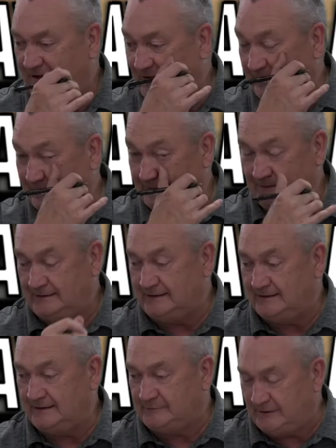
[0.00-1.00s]
All right.
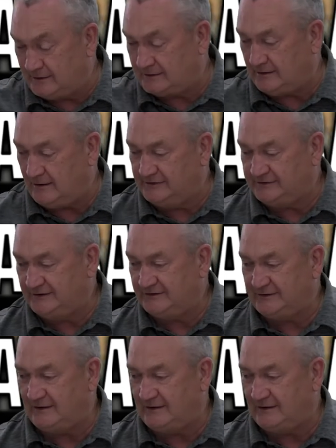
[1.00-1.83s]
Uh, another call. Let's get this